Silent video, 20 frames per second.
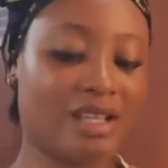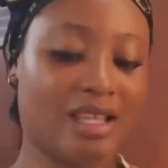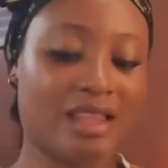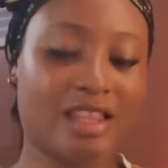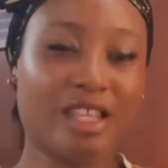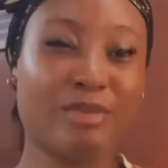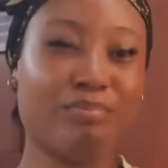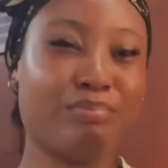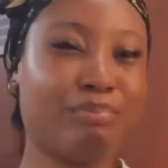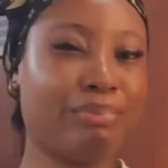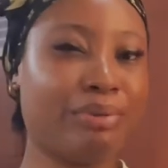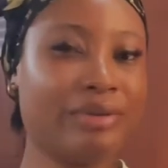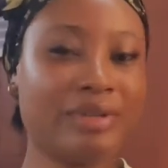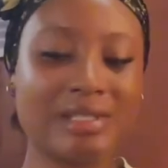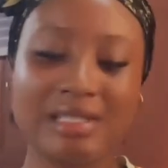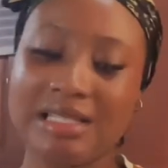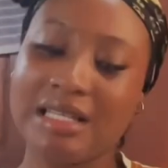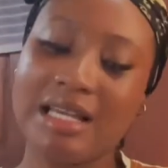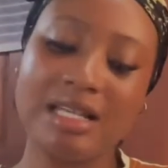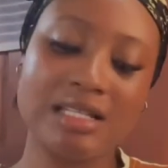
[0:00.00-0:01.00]
The
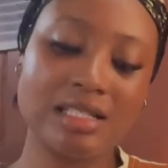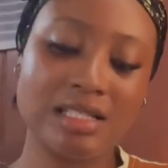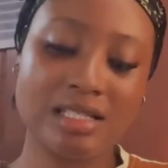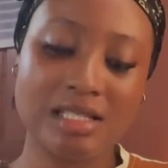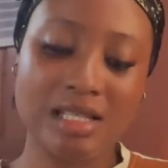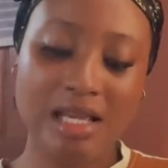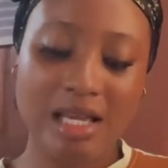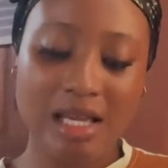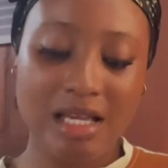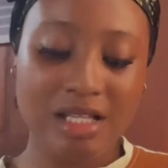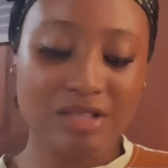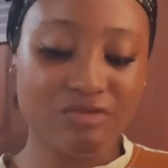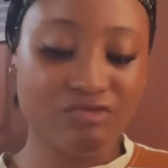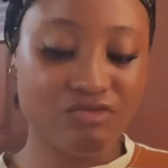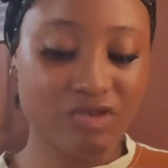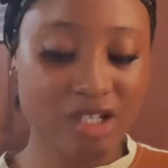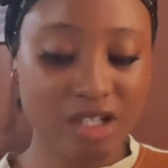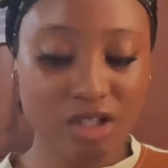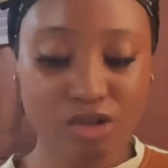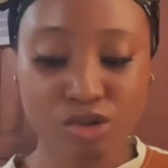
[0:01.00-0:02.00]
prettiest, it's
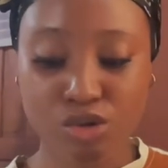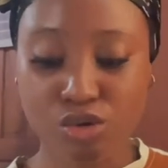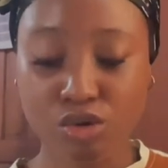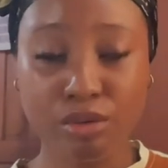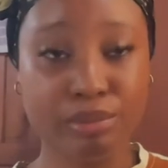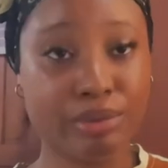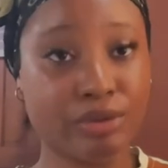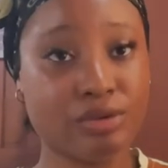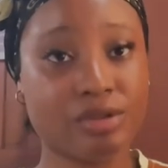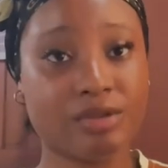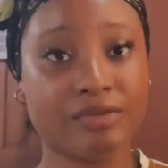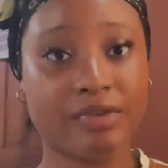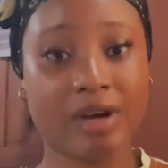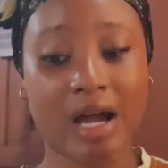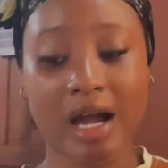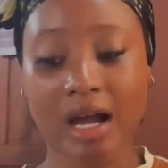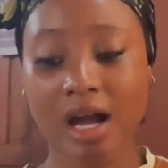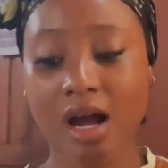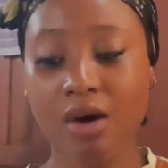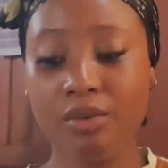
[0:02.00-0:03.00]
really so beautiful.
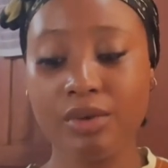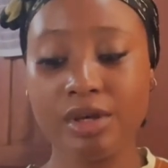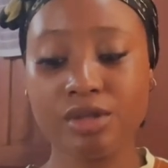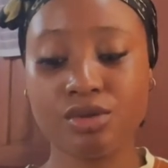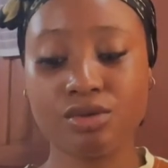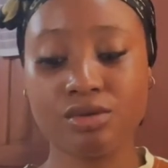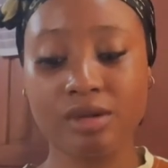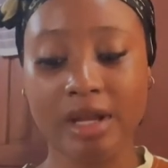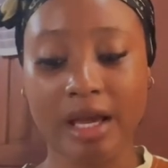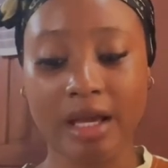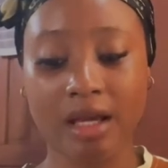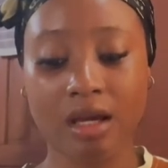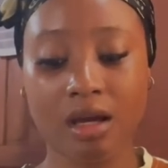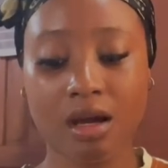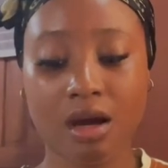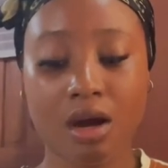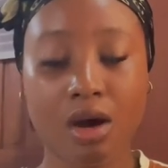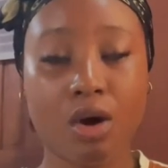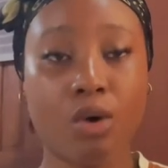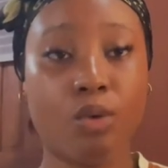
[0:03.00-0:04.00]
I can't wait to like
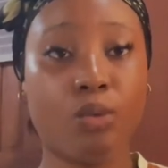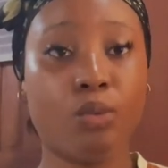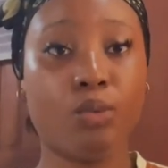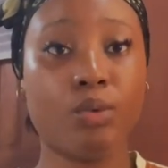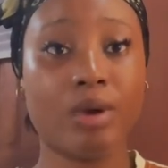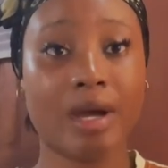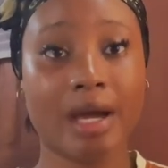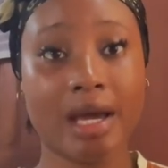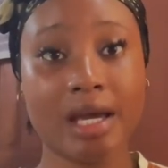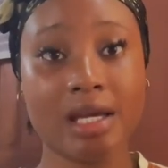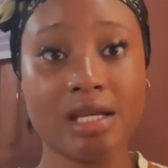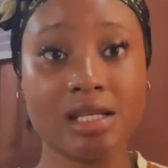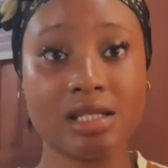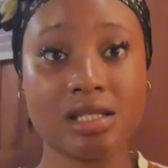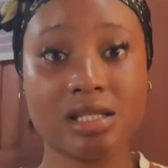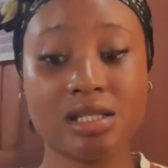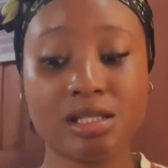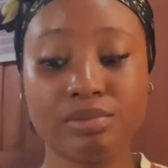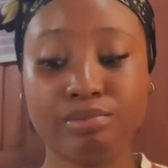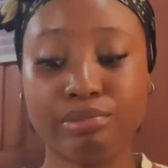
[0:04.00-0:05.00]
wear
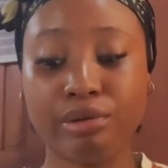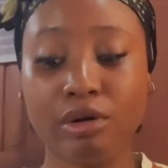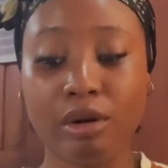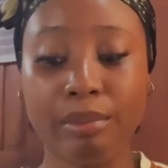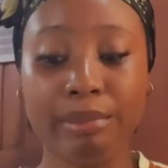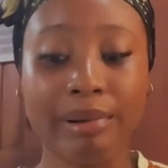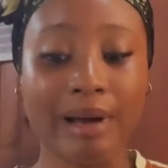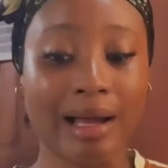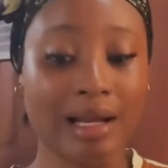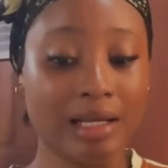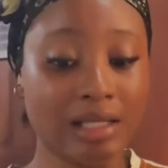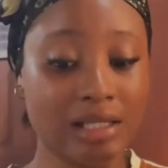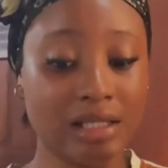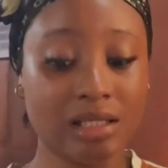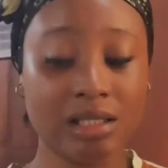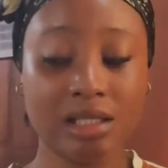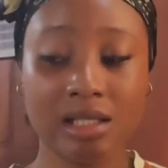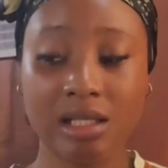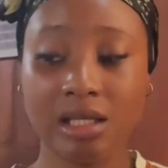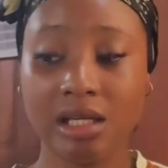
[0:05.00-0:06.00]
it properly,
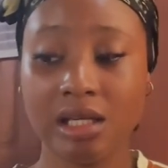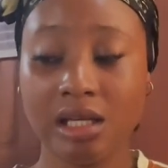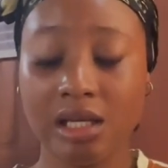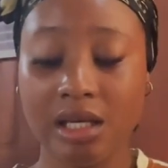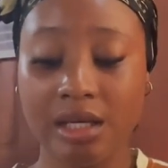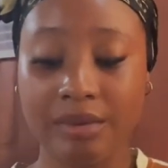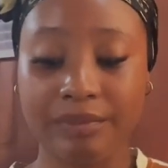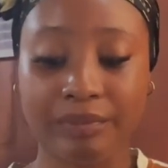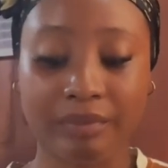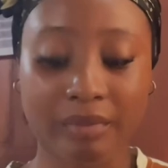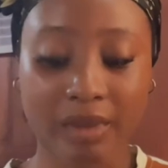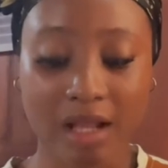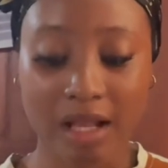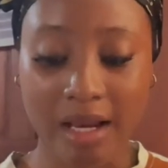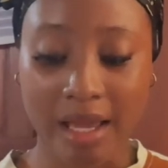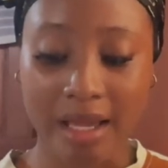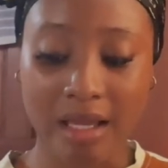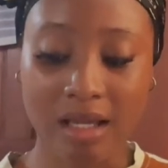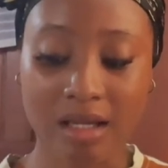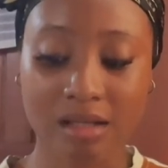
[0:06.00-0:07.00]

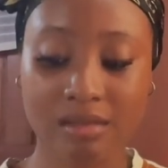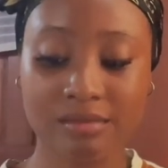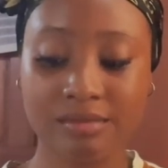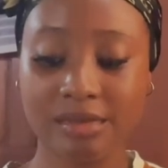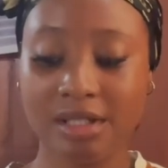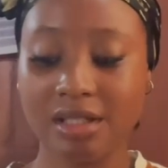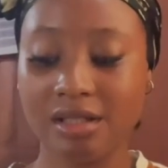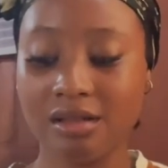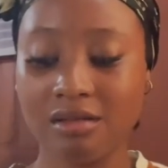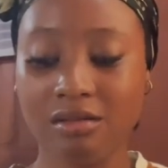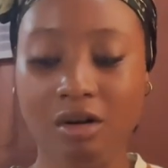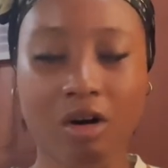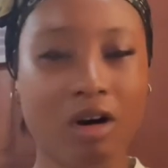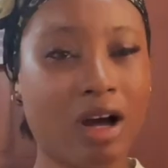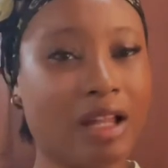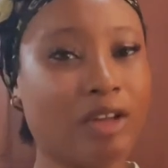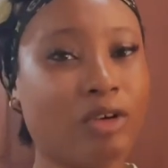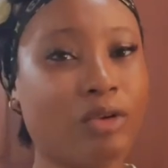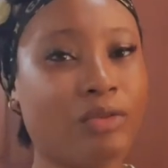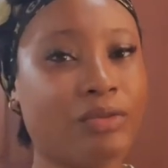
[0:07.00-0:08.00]
like
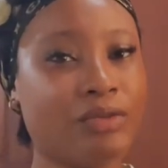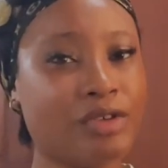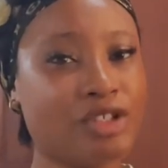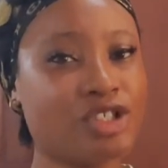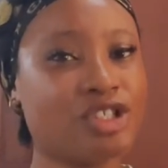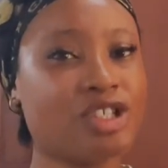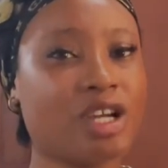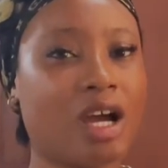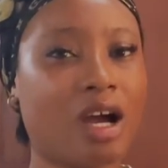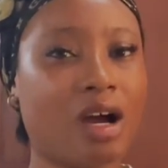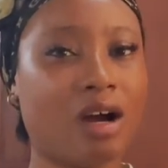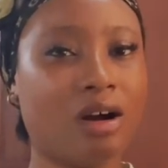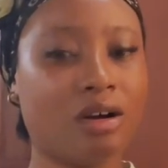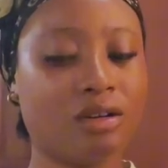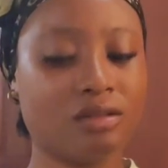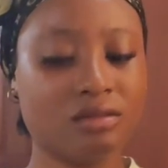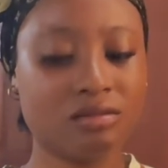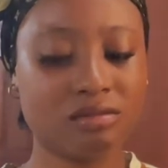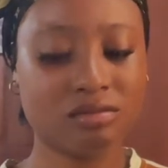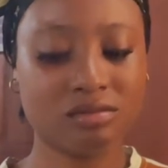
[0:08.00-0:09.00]
an
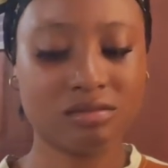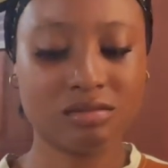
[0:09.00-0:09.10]
official.